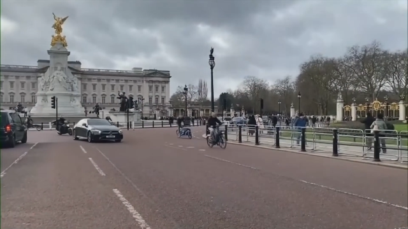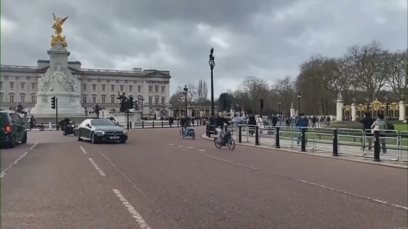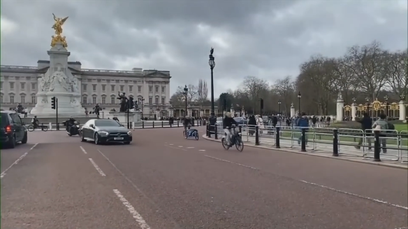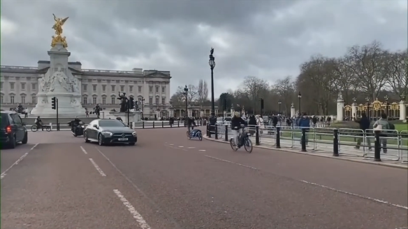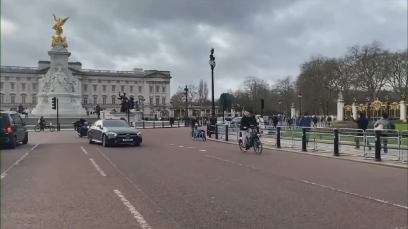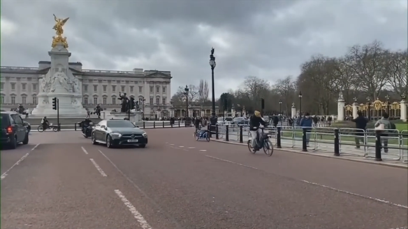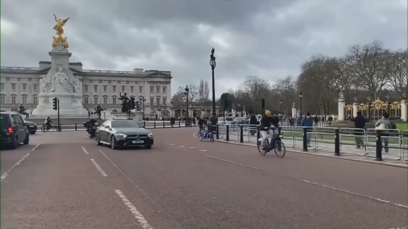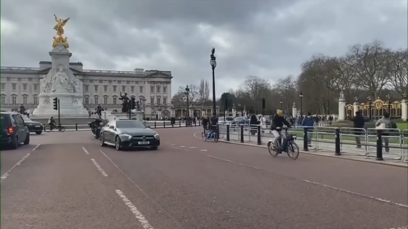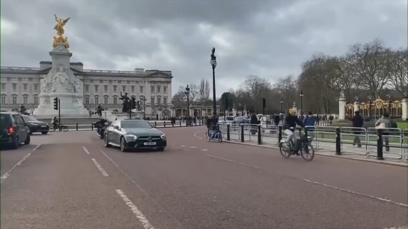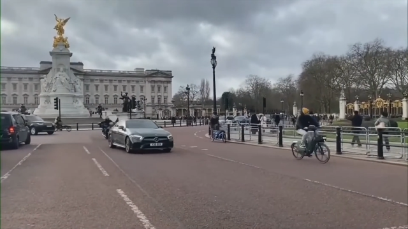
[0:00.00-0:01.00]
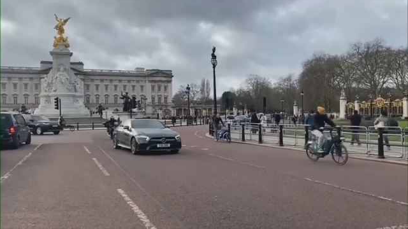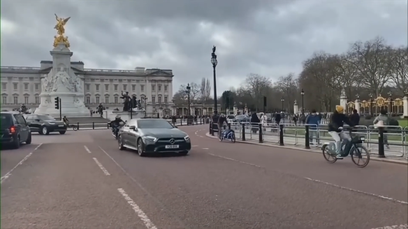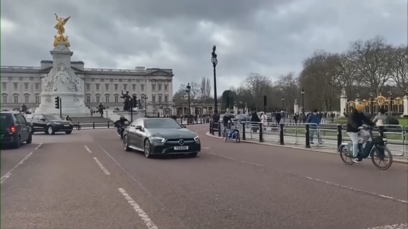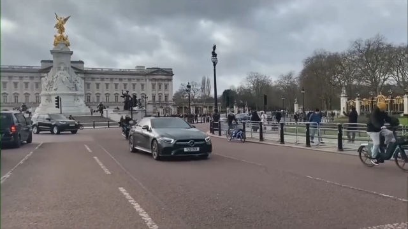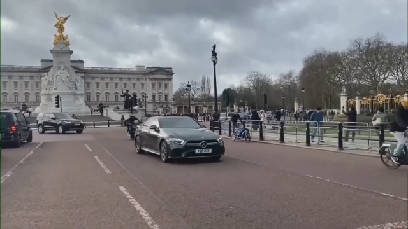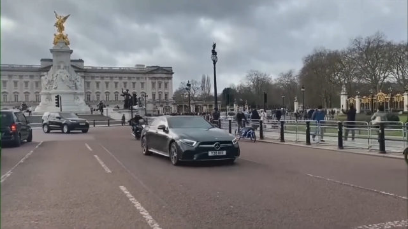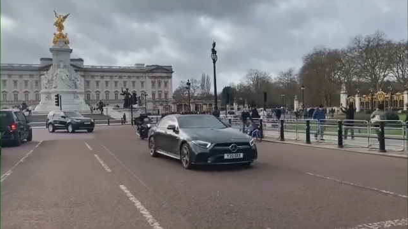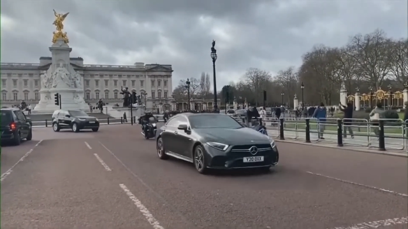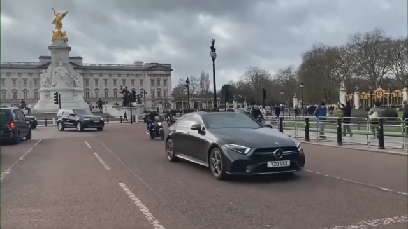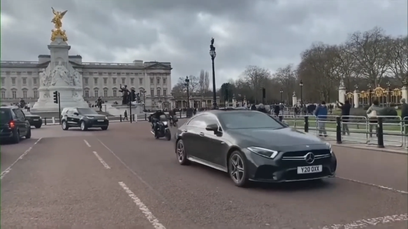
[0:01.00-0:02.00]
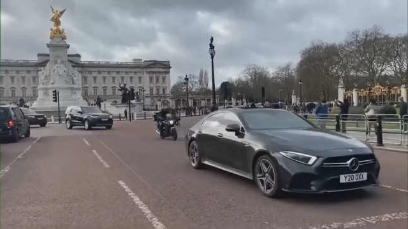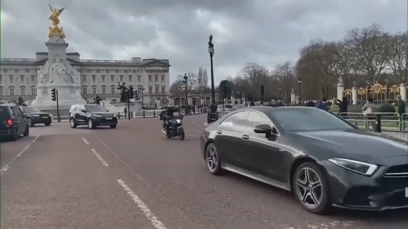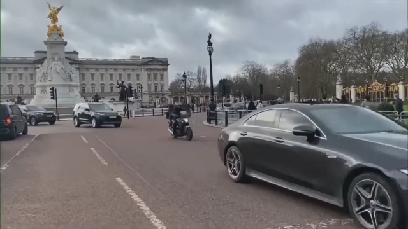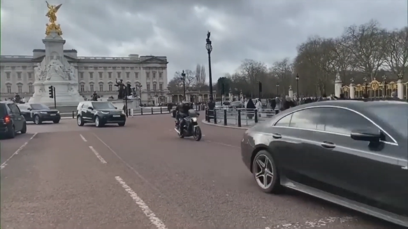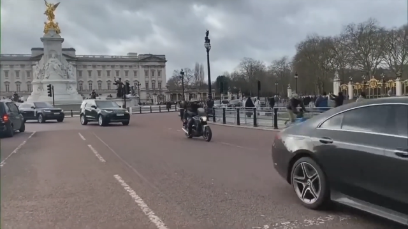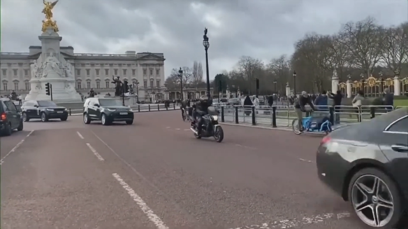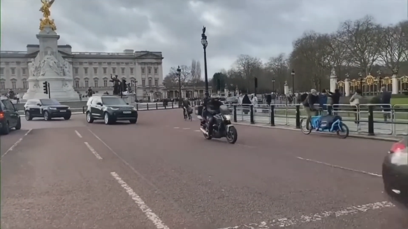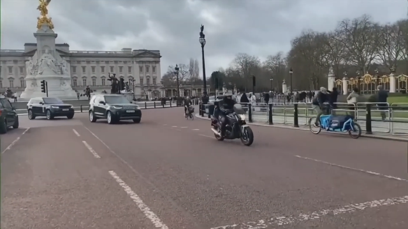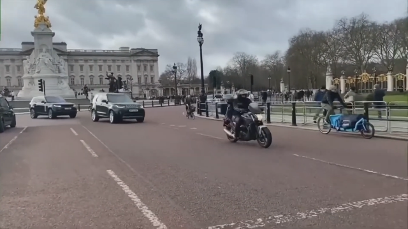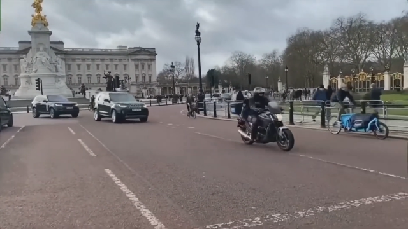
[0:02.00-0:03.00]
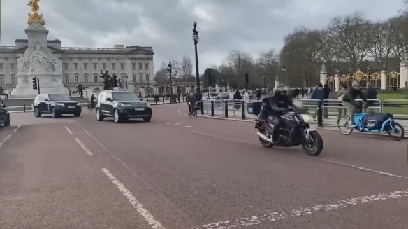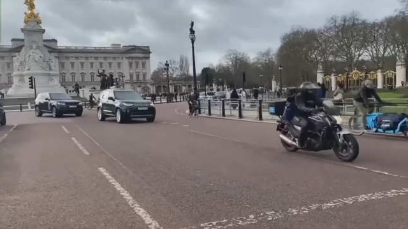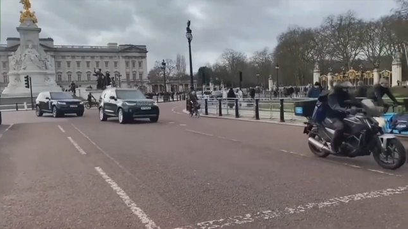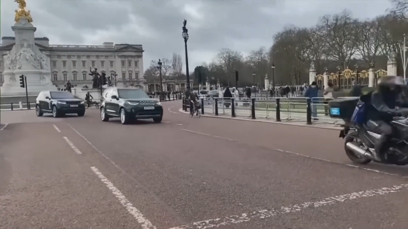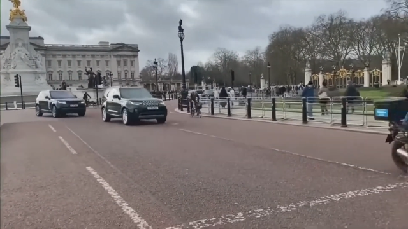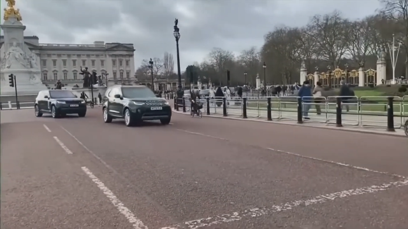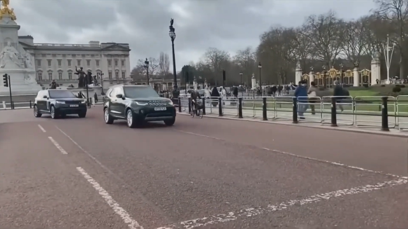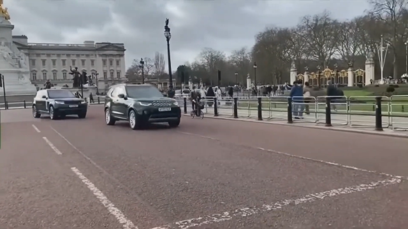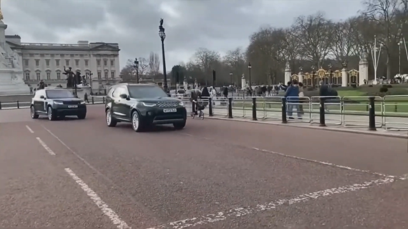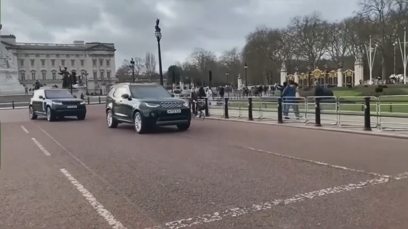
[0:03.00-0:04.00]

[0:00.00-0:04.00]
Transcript: Nobody's mouth can be seen.